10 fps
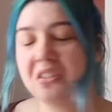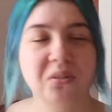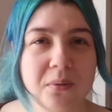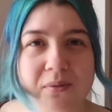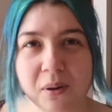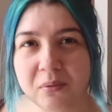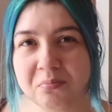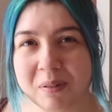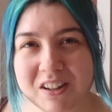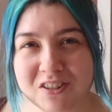Some of them
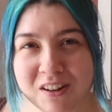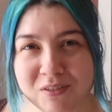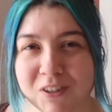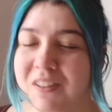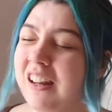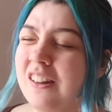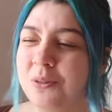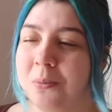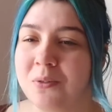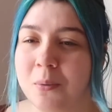I've binged everything,
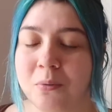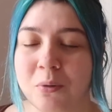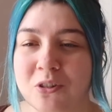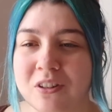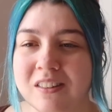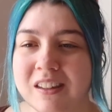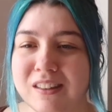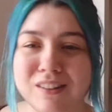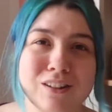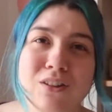some of them I've watched a
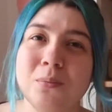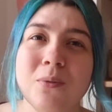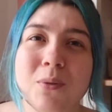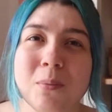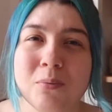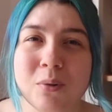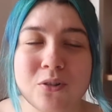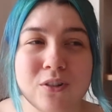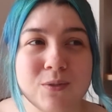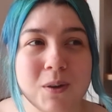season, some of them I've
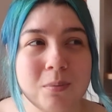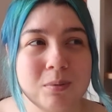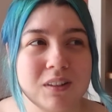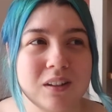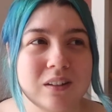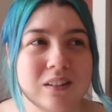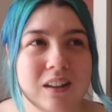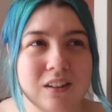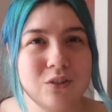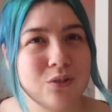watched a few
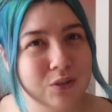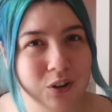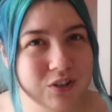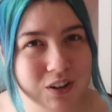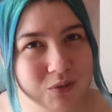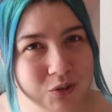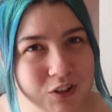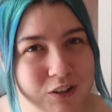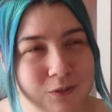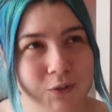episodes and just got a general
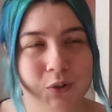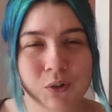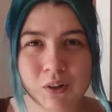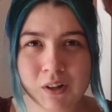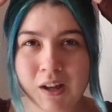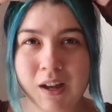gist for.